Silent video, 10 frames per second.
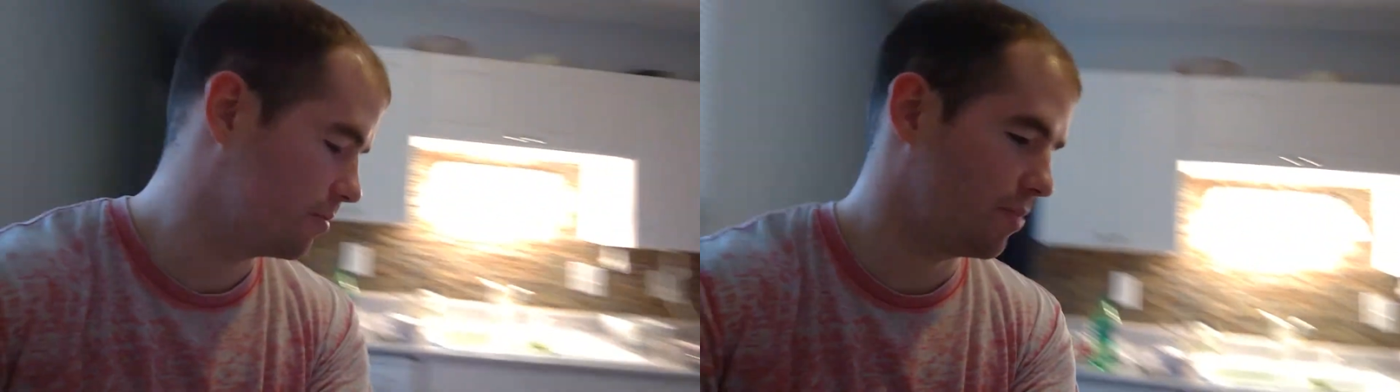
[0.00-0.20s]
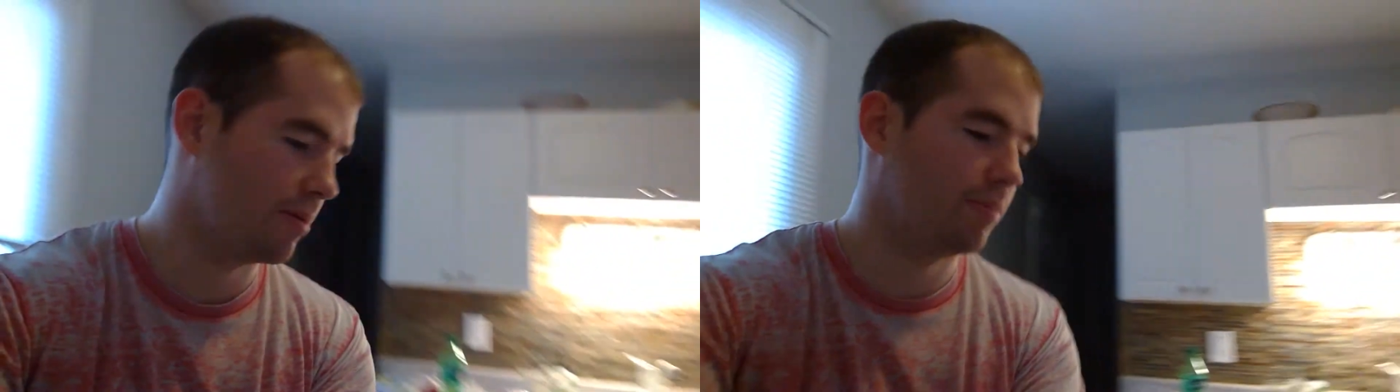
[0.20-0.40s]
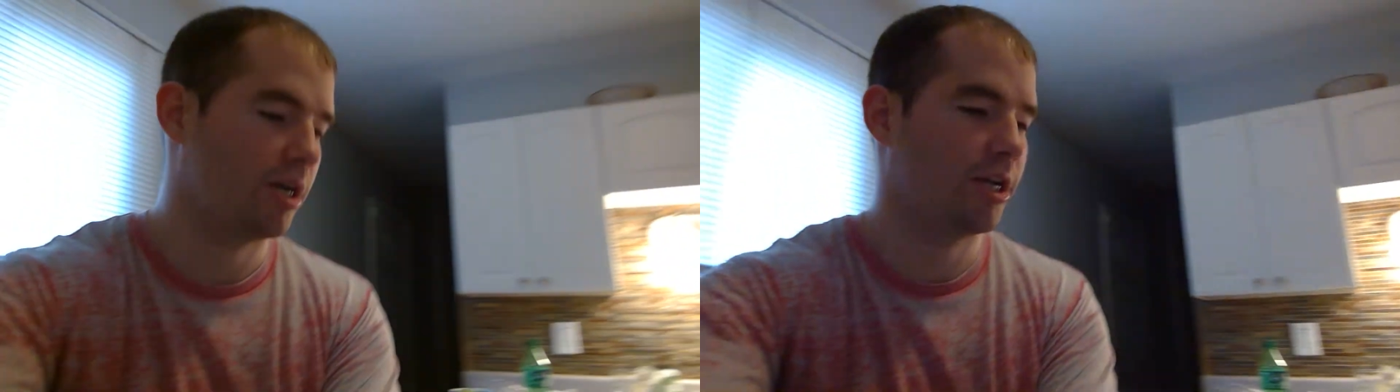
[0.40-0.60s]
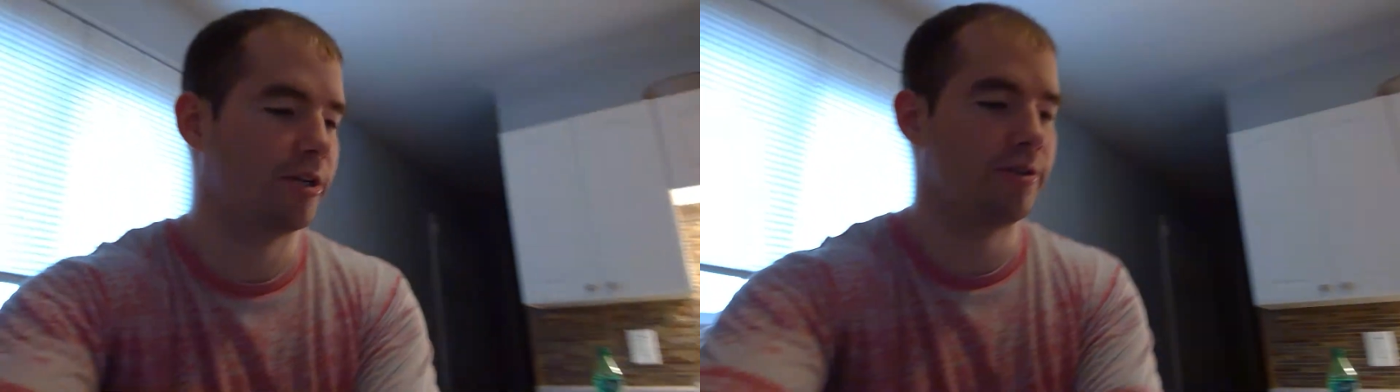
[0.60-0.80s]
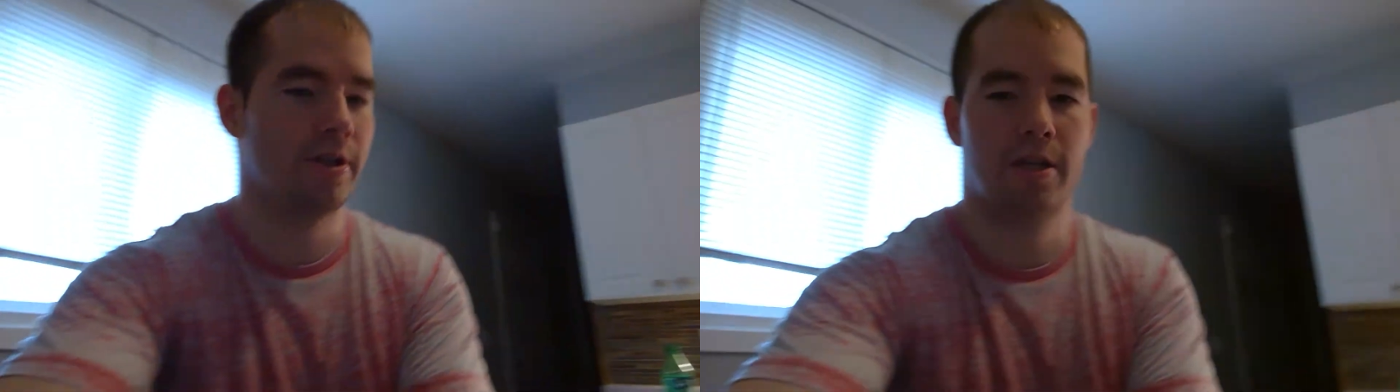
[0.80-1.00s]
my
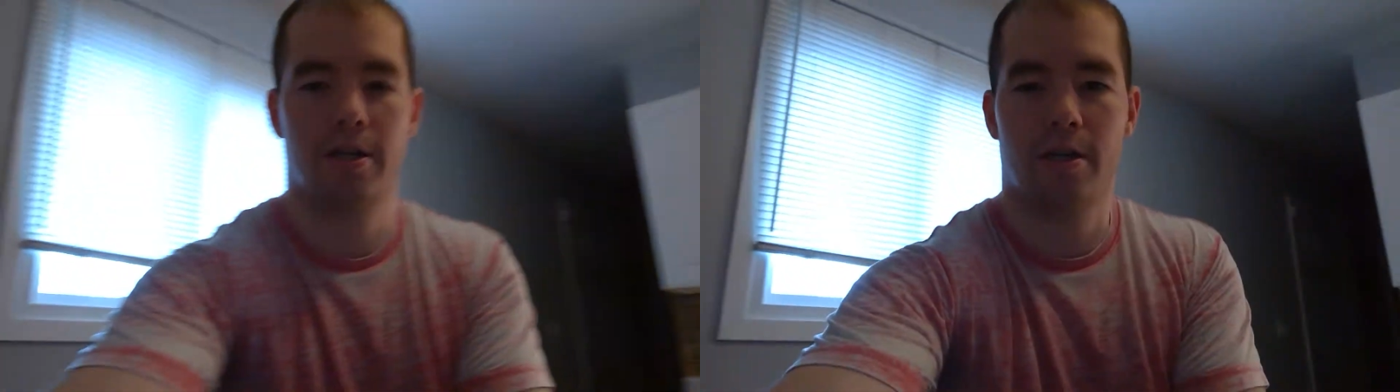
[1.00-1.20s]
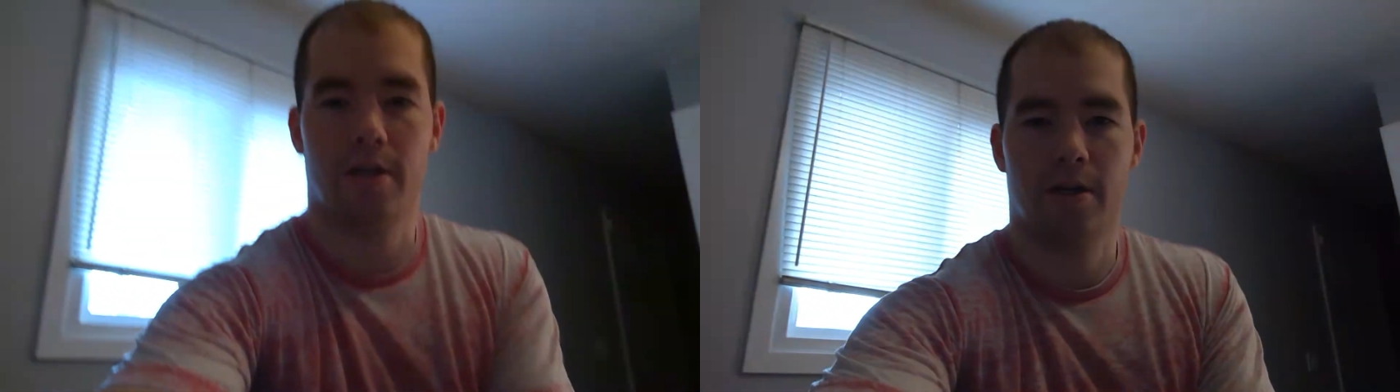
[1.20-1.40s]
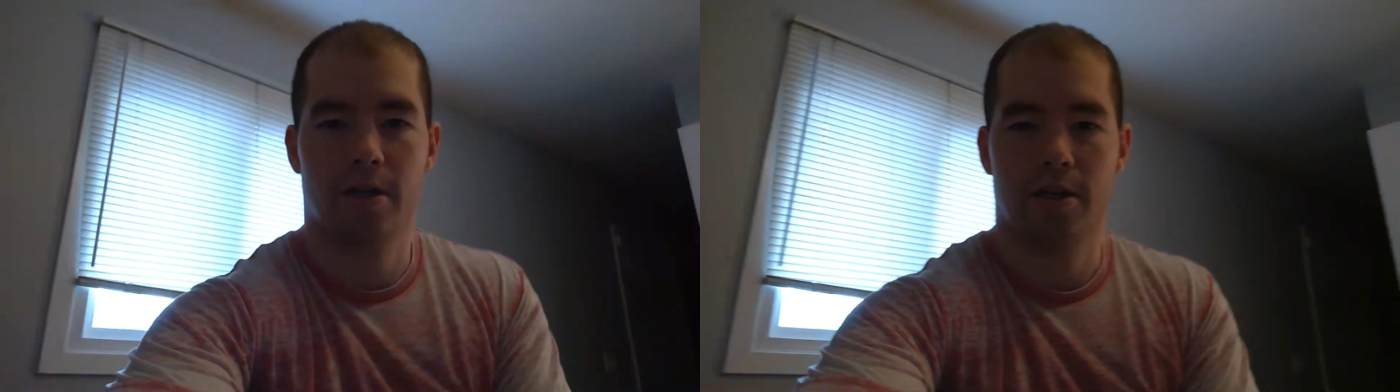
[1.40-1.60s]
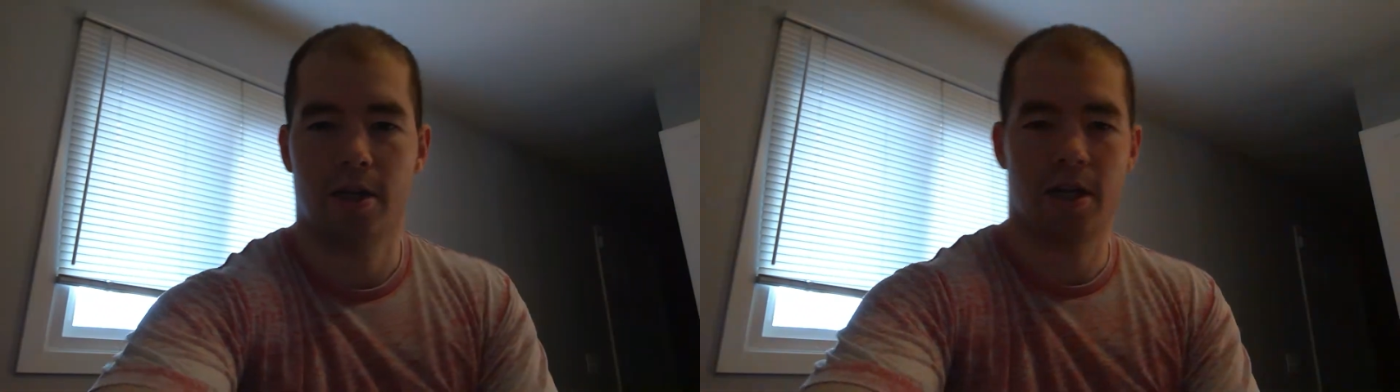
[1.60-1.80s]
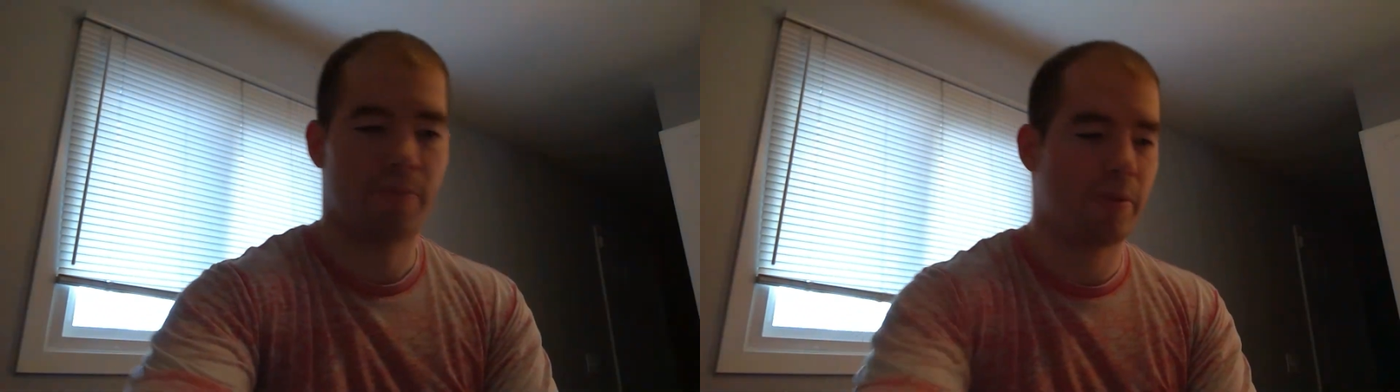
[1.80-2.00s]
brain
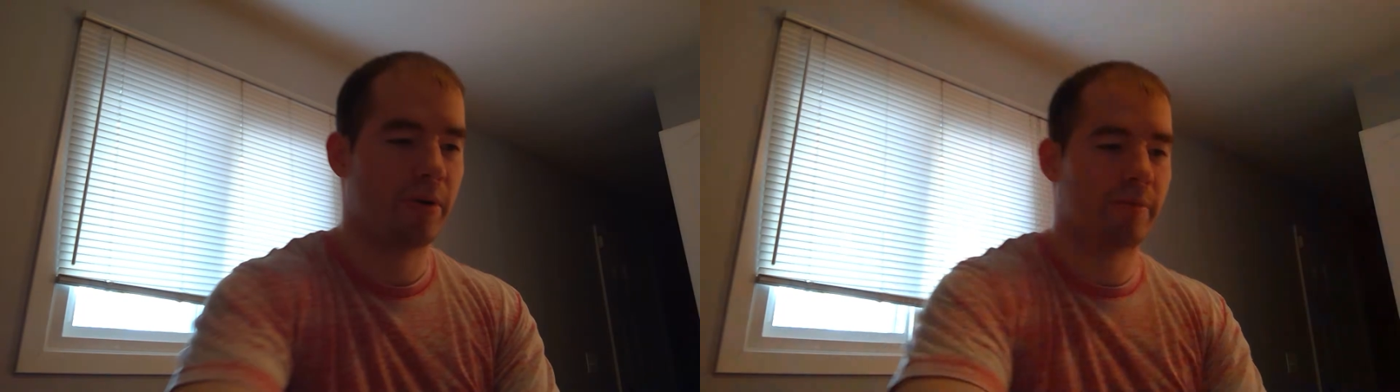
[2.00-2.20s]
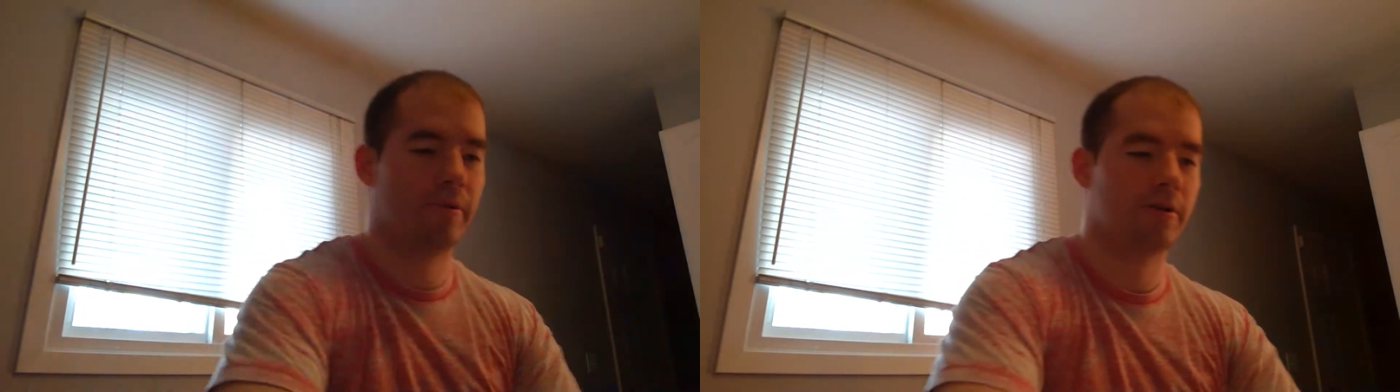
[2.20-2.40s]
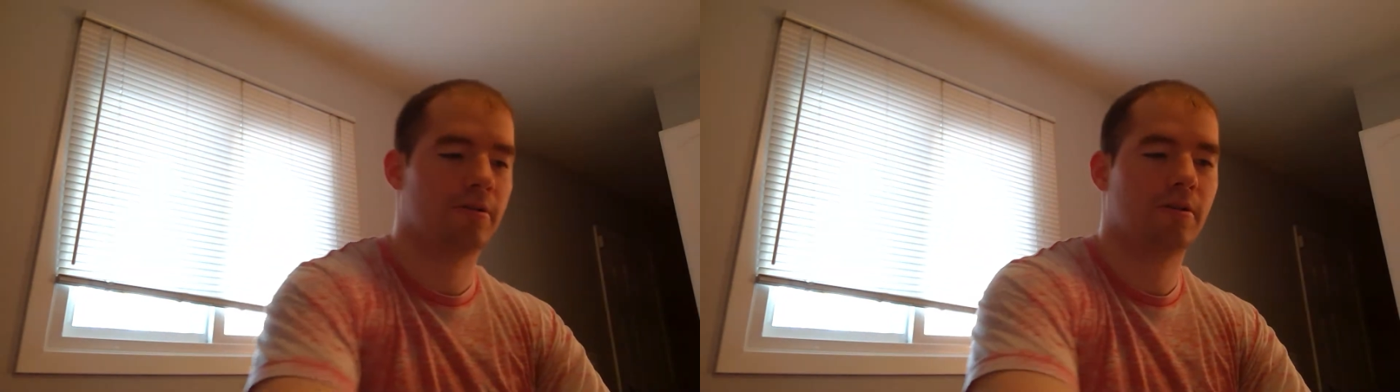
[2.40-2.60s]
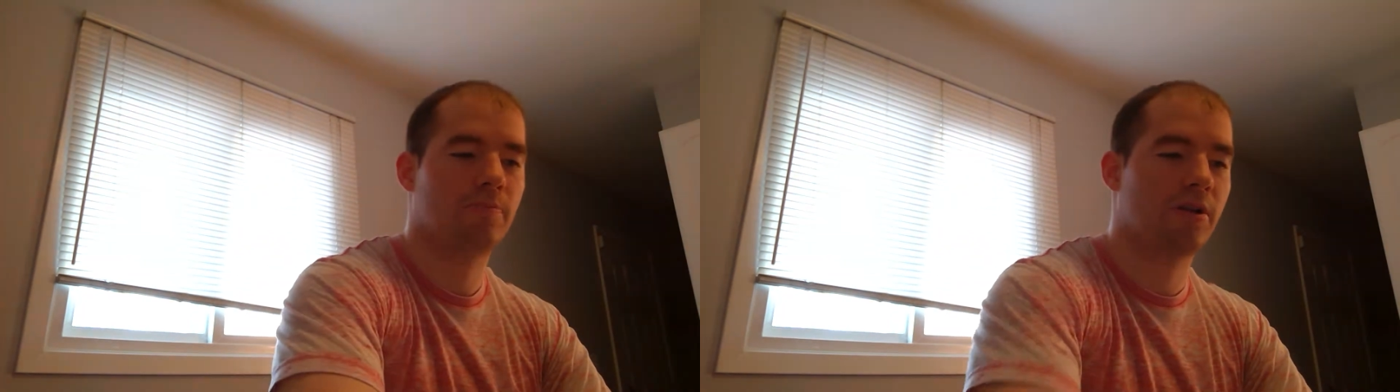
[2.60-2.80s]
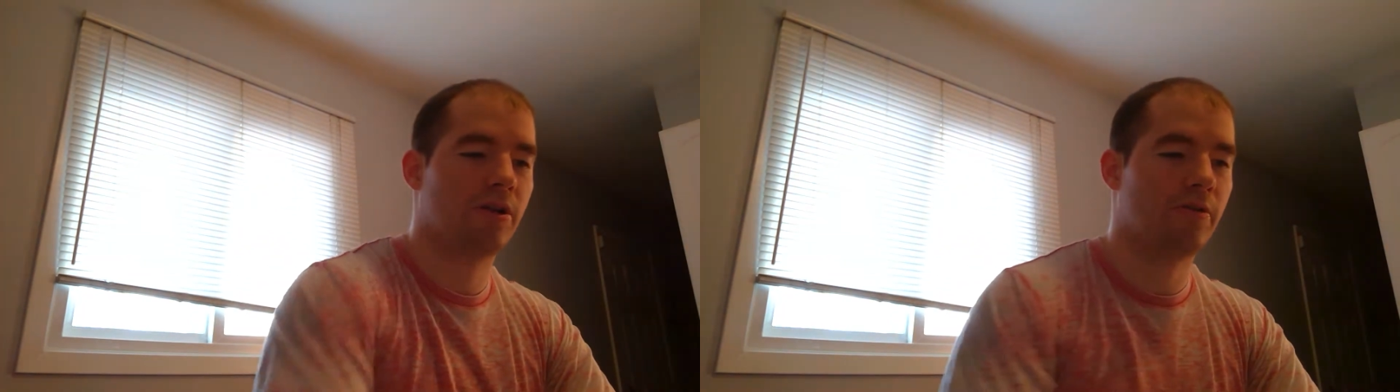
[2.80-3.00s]
and my paper. Let
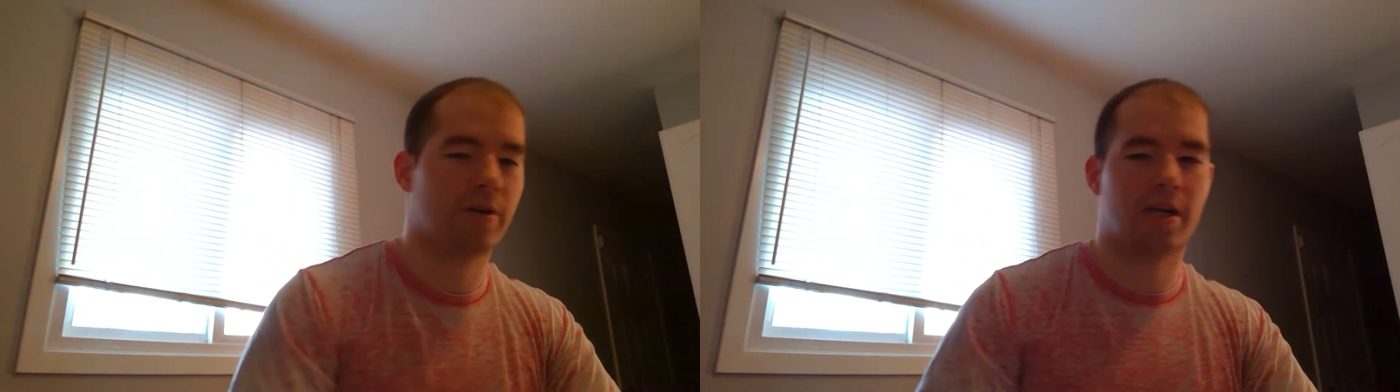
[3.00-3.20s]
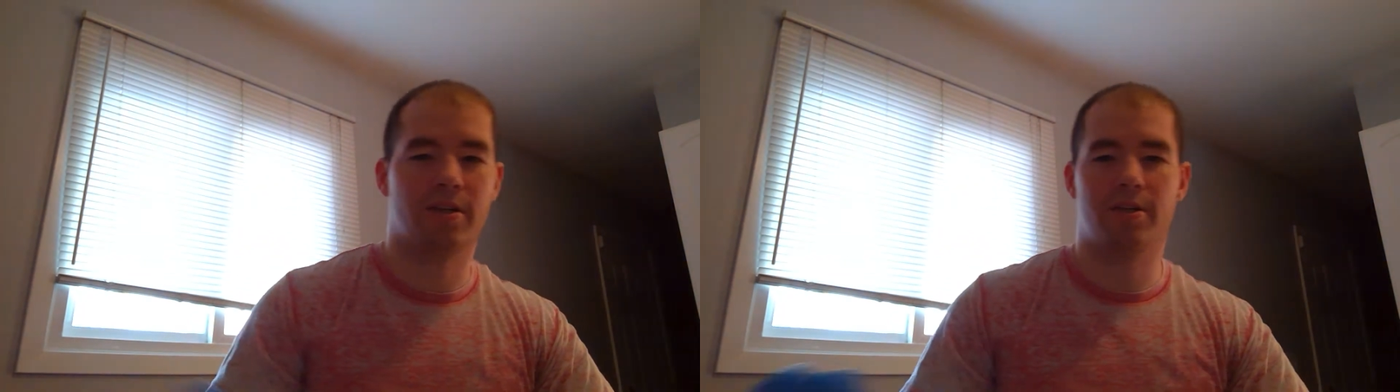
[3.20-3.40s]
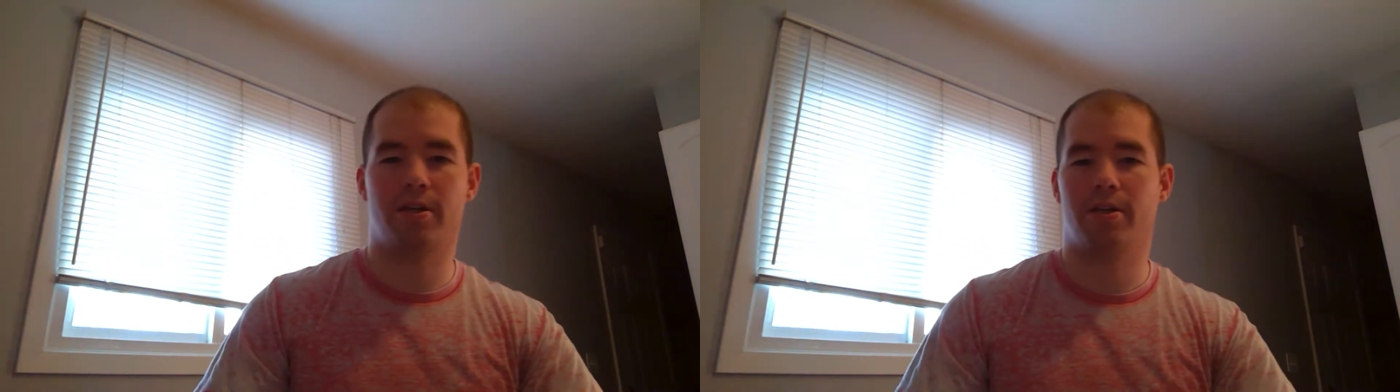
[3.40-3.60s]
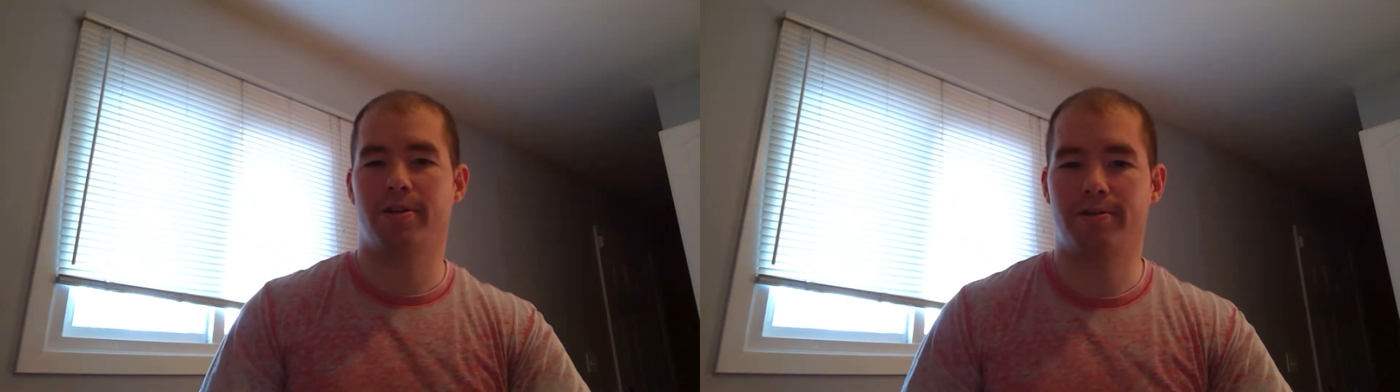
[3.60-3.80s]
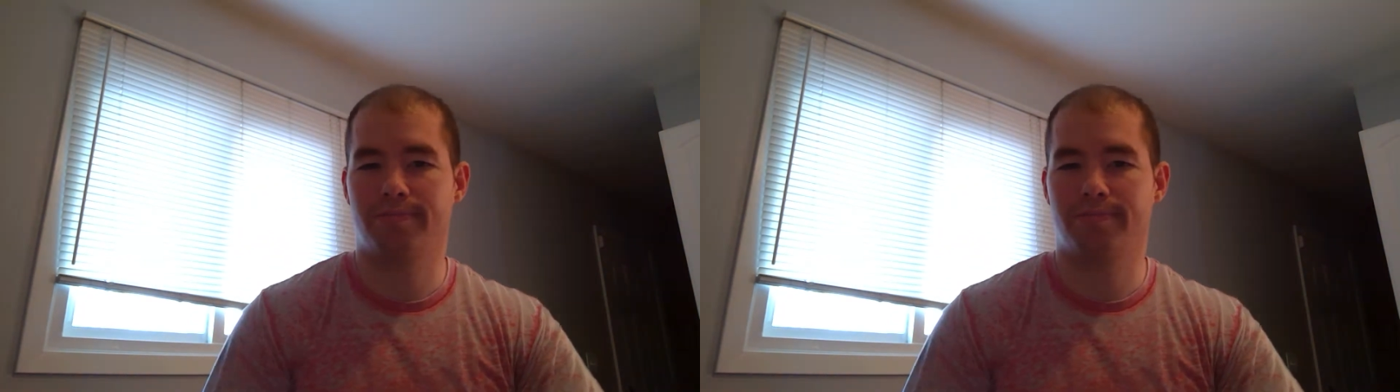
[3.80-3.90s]
me know what I need to